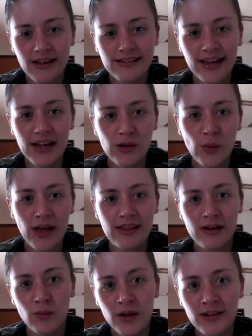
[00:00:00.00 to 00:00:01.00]
take away
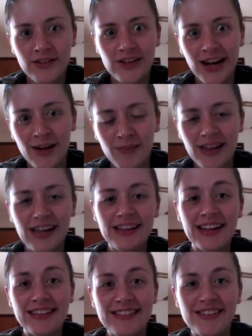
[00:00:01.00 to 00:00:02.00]
their wheelchair and be like,
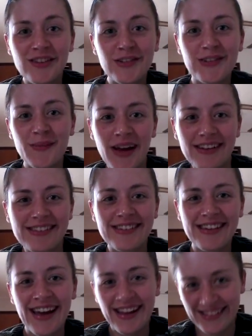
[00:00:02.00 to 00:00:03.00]
let's do some
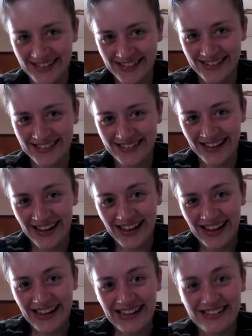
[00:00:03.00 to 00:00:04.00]
exercises
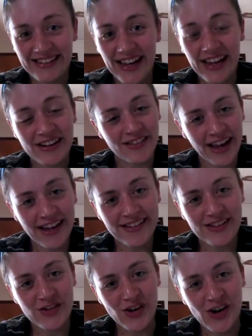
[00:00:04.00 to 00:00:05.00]
to get your
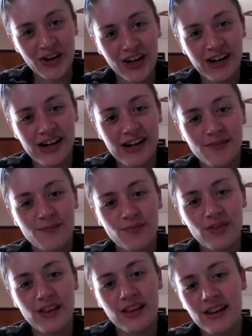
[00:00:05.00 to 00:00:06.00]
legs stronger.
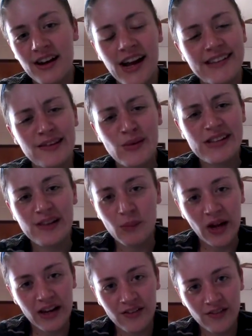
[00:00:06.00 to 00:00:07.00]
There has to be
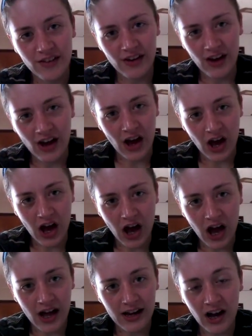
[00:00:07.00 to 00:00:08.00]
some kind of
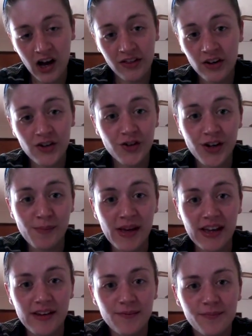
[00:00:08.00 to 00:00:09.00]
other
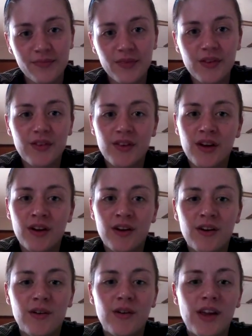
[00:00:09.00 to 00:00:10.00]
treatment.
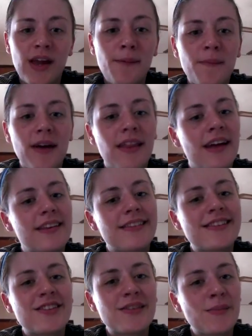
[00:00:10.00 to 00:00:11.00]
So, yep,
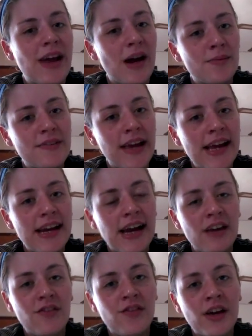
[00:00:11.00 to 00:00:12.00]
that's just my update.
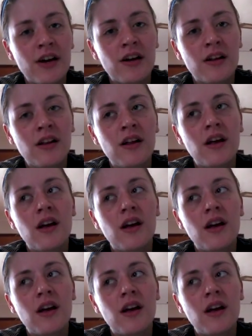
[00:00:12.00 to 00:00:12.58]
I feel